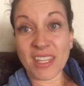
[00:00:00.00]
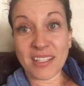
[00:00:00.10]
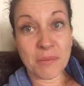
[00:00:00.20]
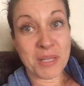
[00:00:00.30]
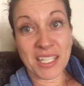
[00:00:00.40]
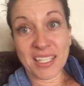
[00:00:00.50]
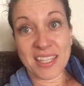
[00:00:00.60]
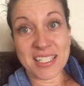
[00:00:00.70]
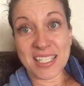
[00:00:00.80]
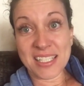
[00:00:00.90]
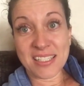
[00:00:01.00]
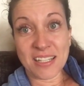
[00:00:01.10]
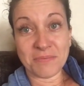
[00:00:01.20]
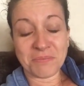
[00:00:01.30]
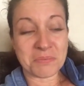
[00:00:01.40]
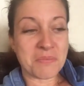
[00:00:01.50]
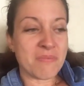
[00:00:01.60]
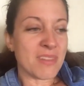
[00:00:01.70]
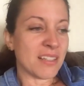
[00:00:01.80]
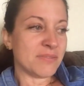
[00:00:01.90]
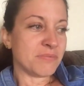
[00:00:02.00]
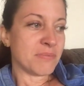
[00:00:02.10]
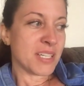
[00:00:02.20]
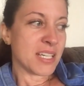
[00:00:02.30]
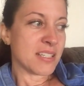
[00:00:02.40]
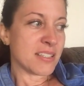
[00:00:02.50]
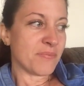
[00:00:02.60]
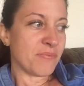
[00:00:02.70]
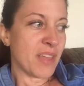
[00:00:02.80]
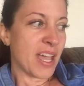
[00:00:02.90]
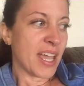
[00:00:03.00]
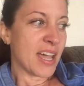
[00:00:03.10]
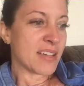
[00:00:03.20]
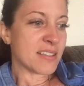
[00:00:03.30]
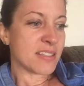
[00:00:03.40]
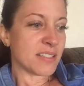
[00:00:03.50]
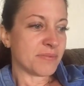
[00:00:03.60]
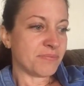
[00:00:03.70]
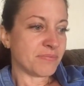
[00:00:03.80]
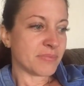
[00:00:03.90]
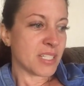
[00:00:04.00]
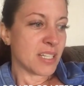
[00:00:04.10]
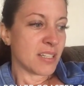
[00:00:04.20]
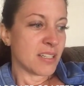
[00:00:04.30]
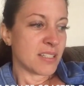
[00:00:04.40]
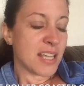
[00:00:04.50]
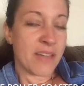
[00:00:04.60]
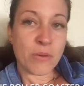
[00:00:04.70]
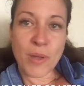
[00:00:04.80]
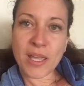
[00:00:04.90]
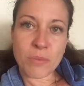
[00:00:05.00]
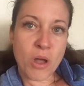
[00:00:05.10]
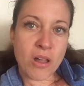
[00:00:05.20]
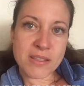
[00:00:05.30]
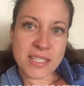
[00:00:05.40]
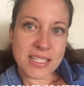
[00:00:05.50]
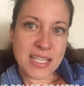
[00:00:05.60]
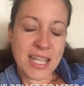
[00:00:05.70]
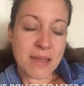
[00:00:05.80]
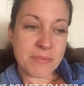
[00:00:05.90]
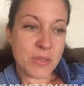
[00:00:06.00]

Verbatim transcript: and I'm going to get these things done because I asked to have a wake-up call at 6 a.m.